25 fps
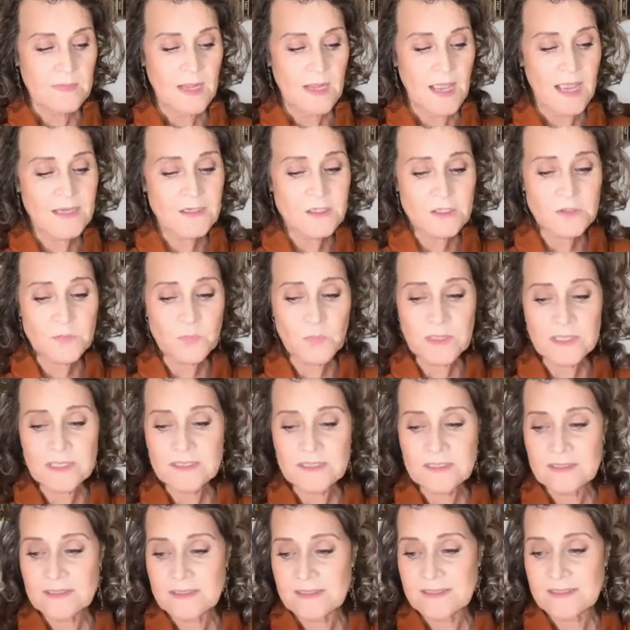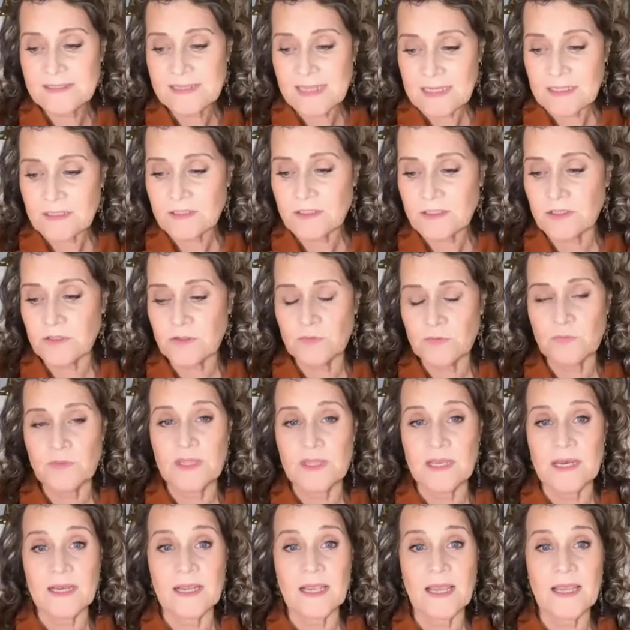I just want to say to you
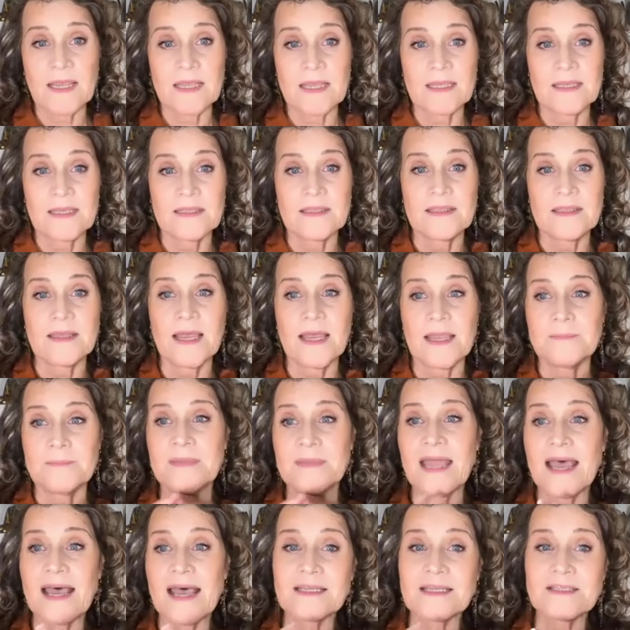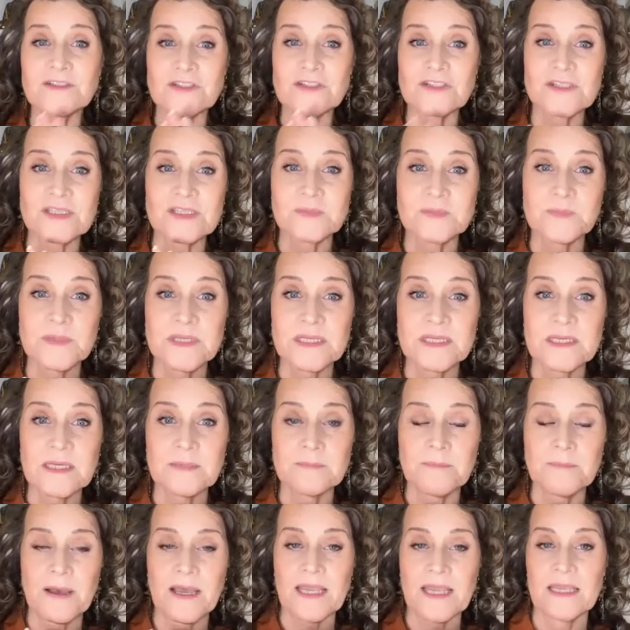that I'm not just speaking
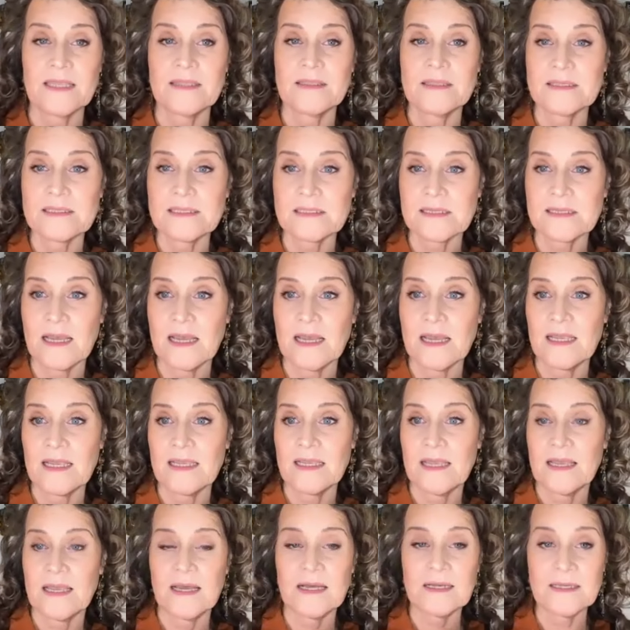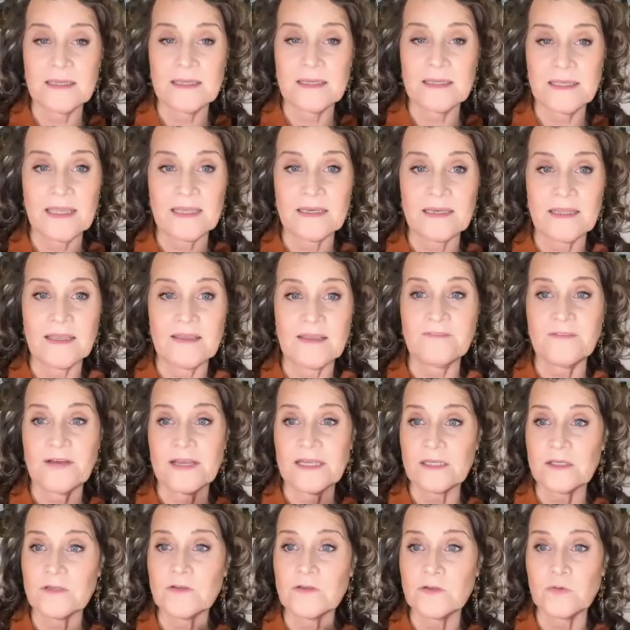pie in the sky. Again, if I
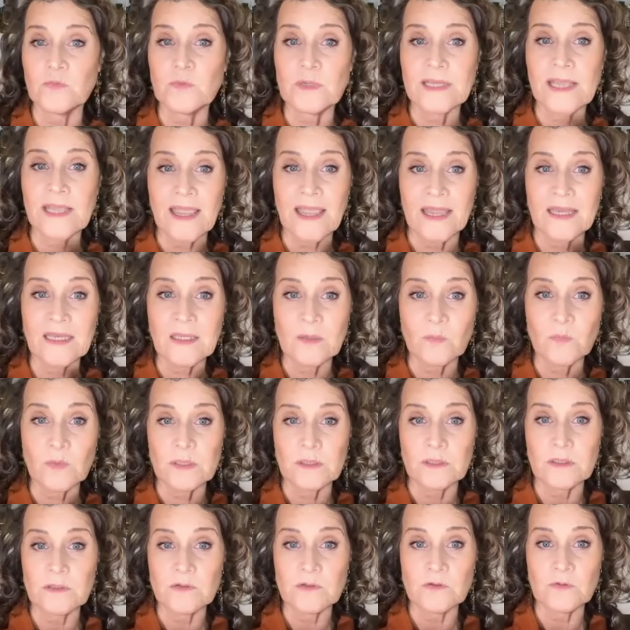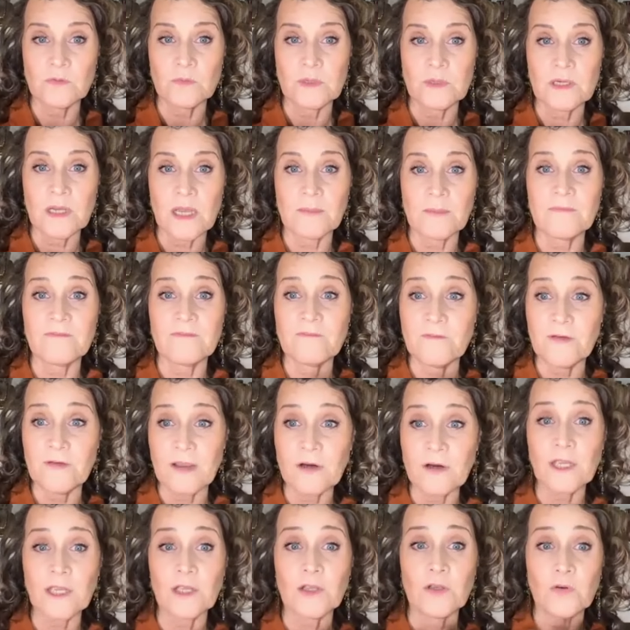could do it, anyone can do it. I'm
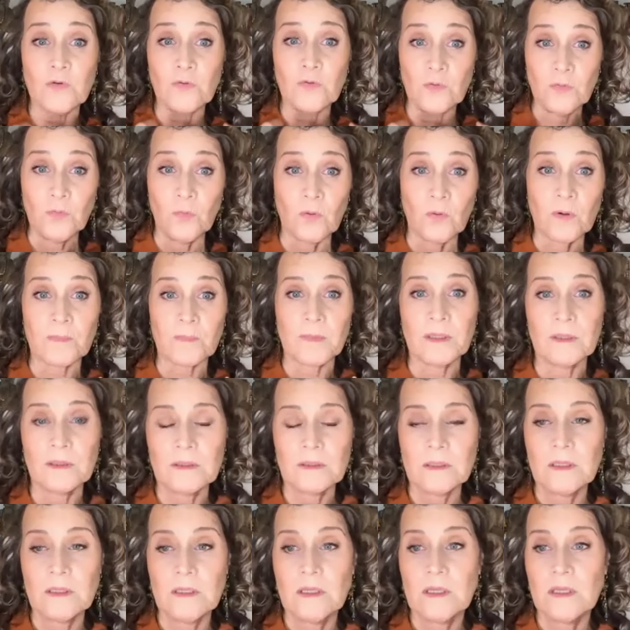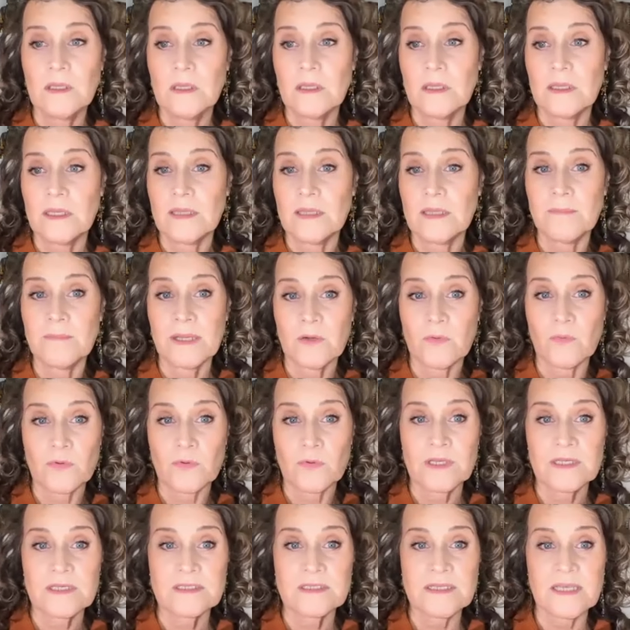very normal in my
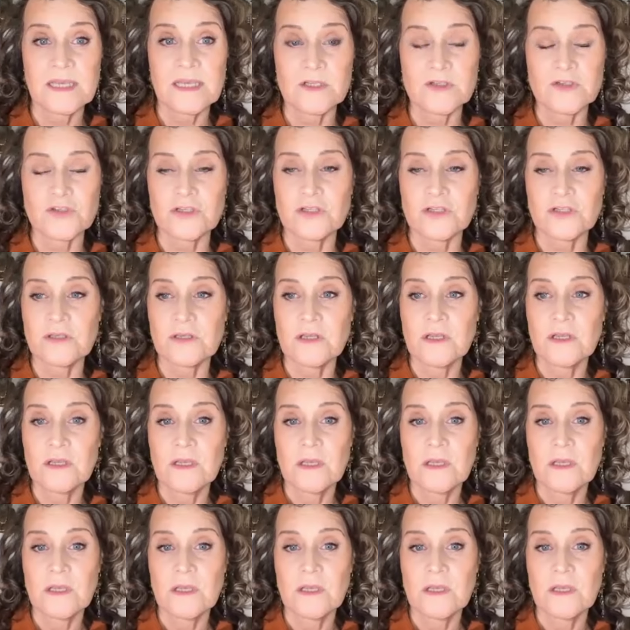orientation.